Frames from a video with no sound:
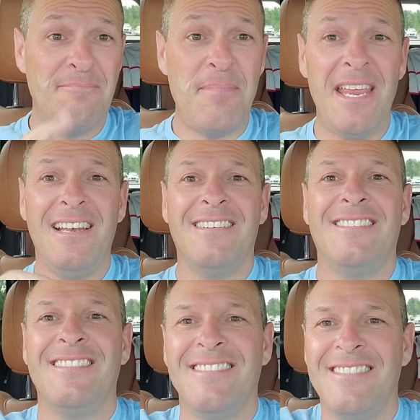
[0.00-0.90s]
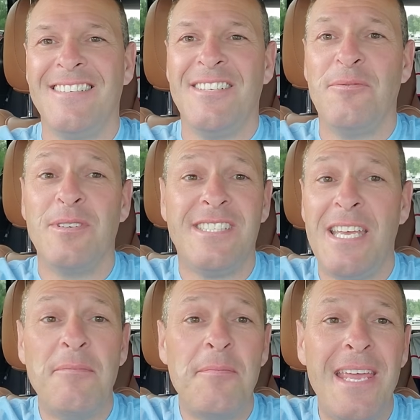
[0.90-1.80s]
Beat what
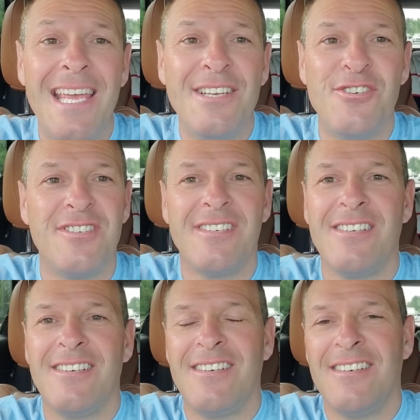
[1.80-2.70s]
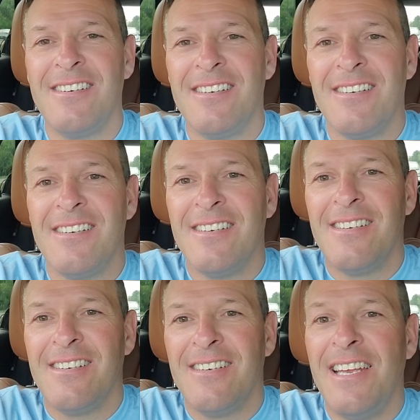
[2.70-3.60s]
seemed to be inches.
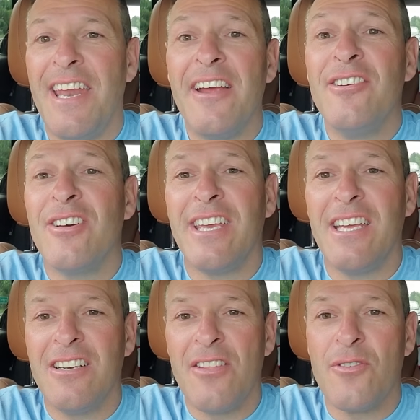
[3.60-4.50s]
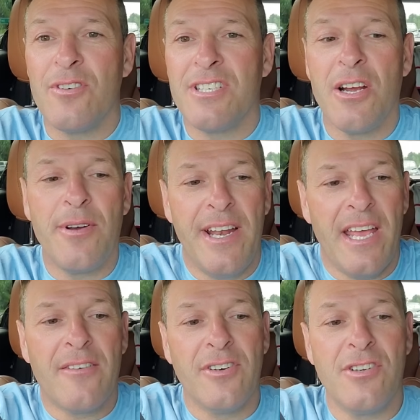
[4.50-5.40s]
And now you're looking at another horse, Arrowhead
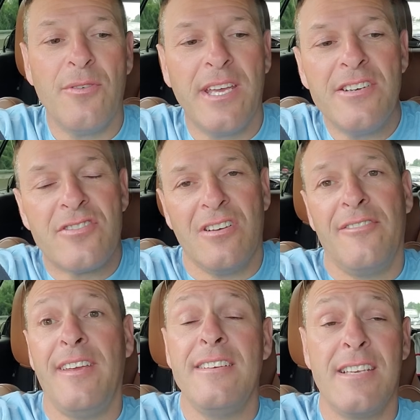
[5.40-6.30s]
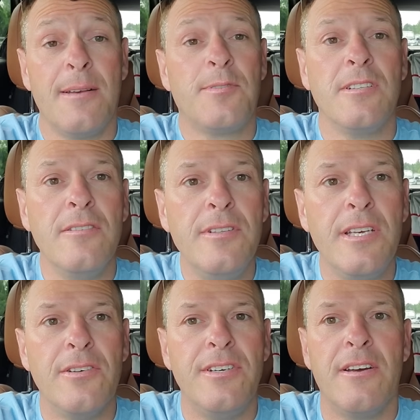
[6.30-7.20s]
Hanover. Don't kid yourself. He is
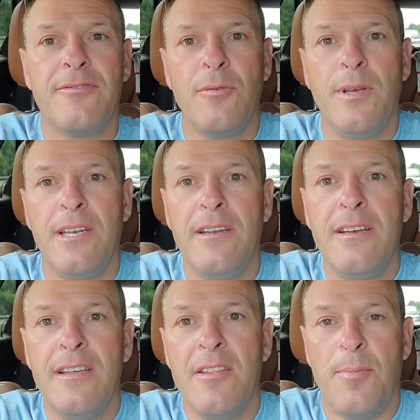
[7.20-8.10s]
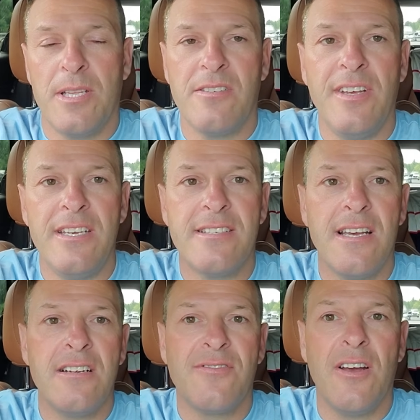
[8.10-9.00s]
absolutely good enough to win the Pennsylvania
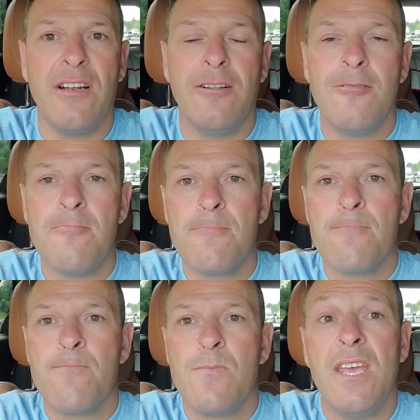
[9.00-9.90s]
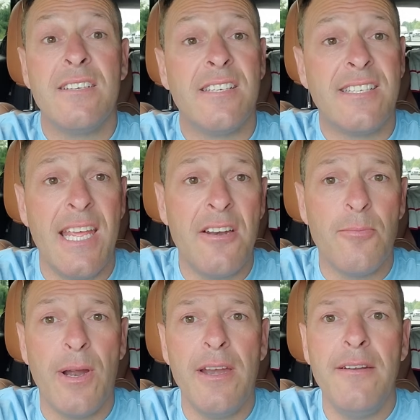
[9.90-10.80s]
Sires final. He is a
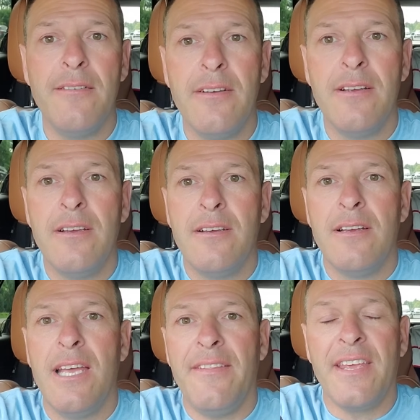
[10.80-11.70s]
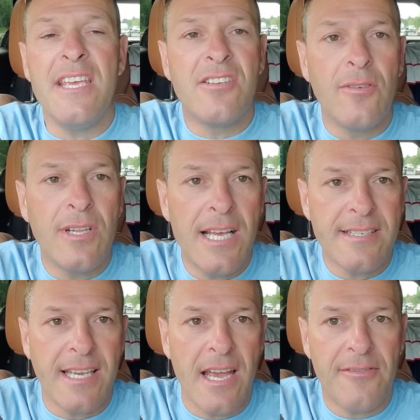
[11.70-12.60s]
standard bred and the Keystone
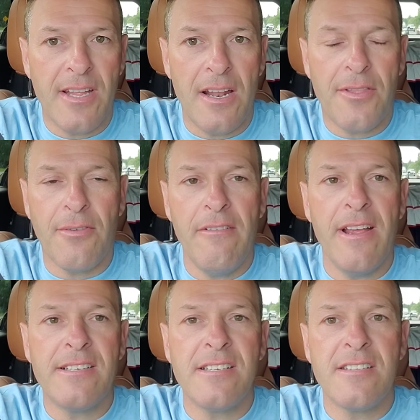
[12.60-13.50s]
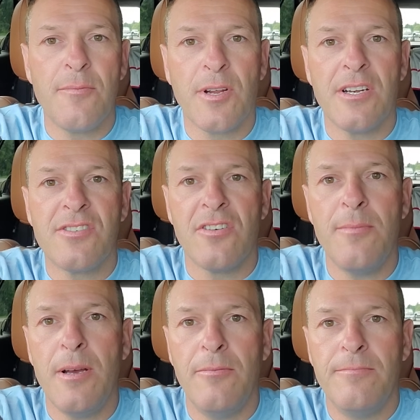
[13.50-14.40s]
Classic after that. 3 races and then we're going to turn
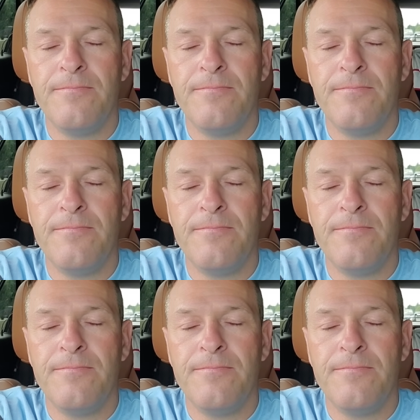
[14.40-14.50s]
him out.